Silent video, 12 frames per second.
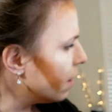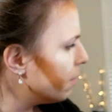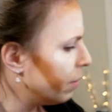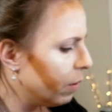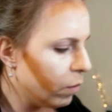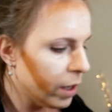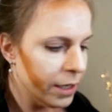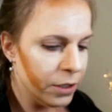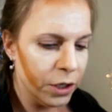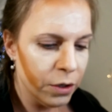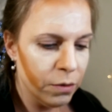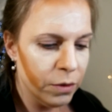But what I
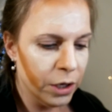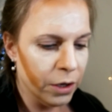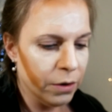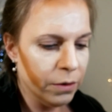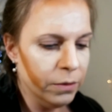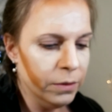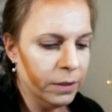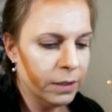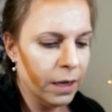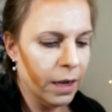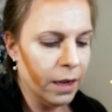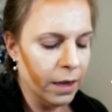do use
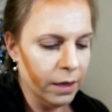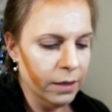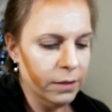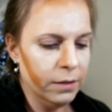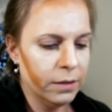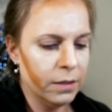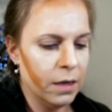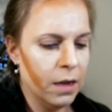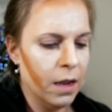is